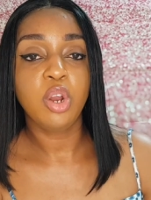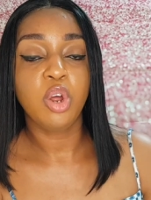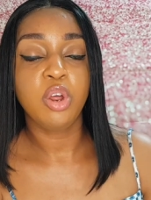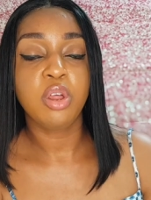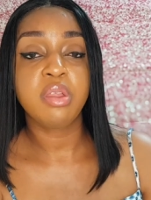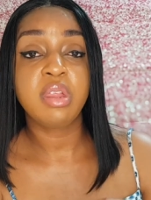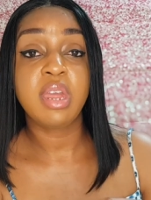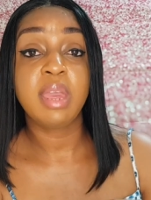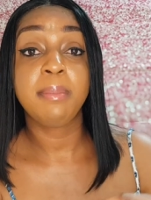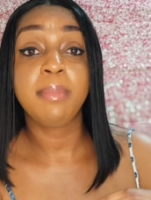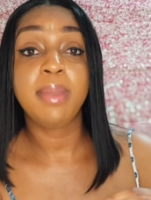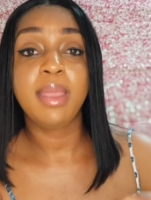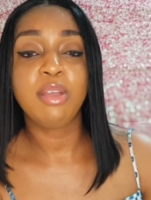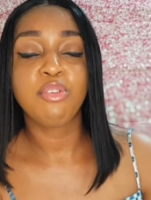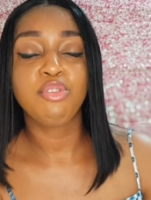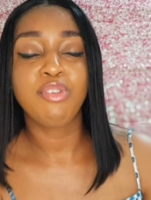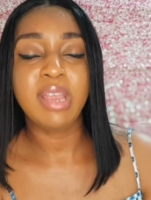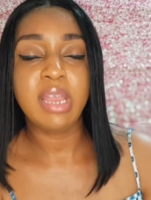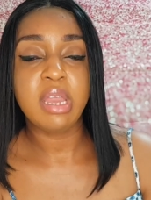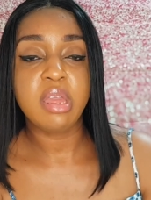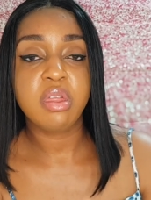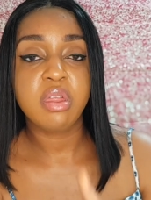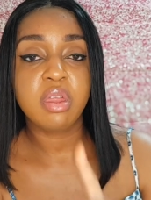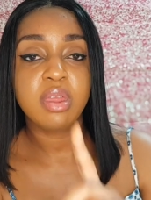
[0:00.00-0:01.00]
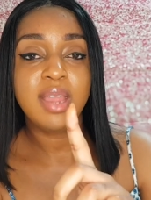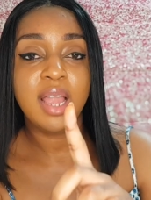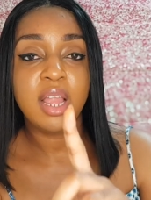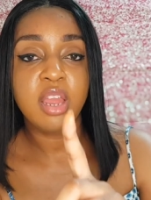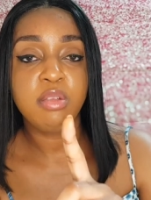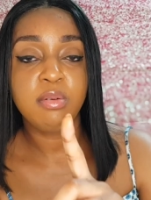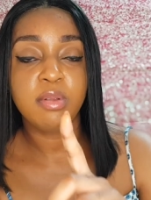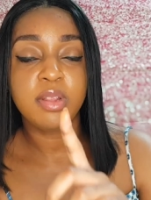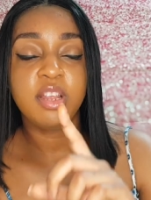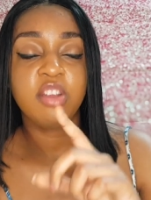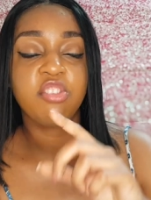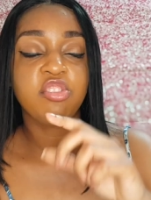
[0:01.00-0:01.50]
Or same race.
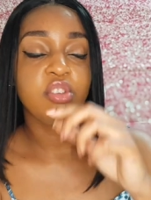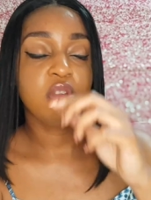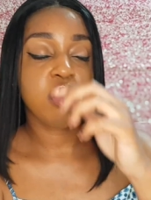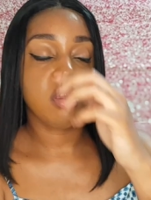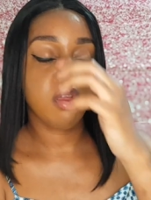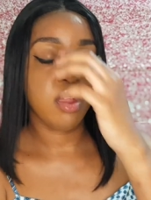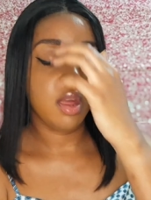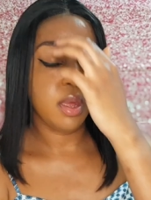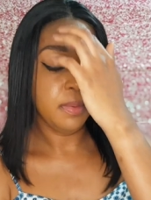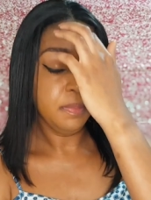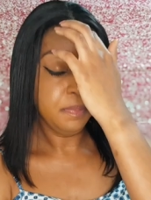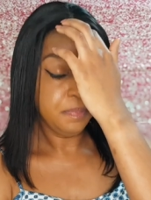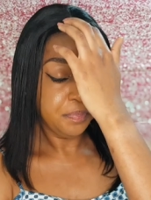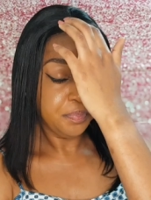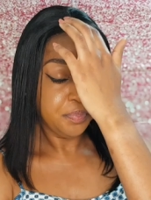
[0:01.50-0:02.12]
That's what I should say.